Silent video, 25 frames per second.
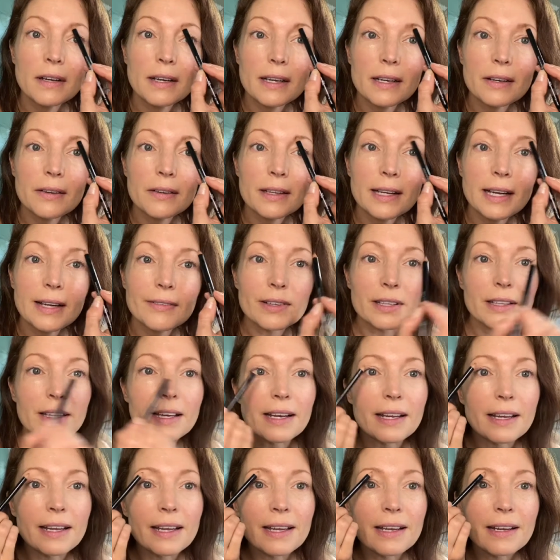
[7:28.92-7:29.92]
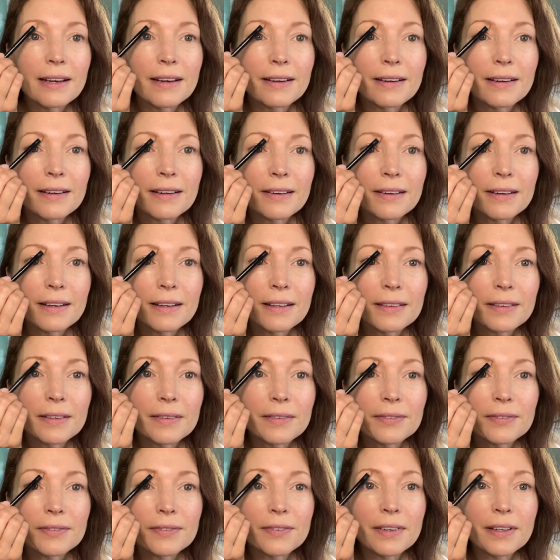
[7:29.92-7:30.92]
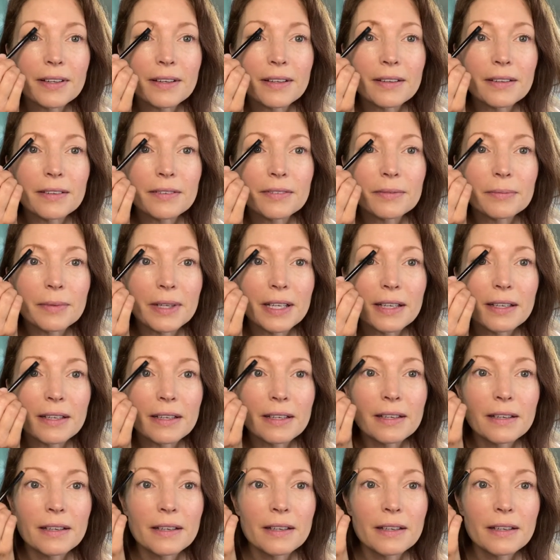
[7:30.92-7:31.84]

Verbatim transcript: I don't have a lot of hair here at the front of my,